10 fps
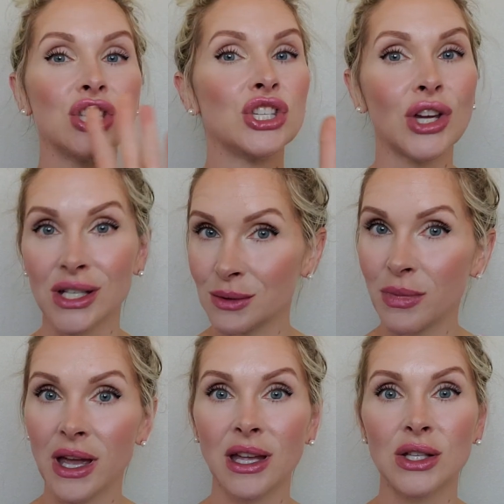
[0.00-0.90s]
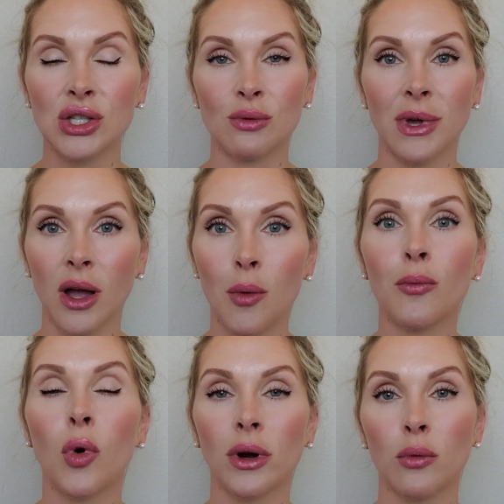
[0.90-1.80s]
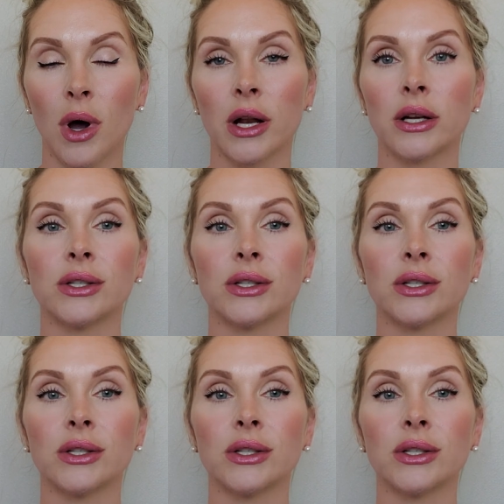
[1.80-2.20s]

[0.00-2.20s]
just by consuming more water.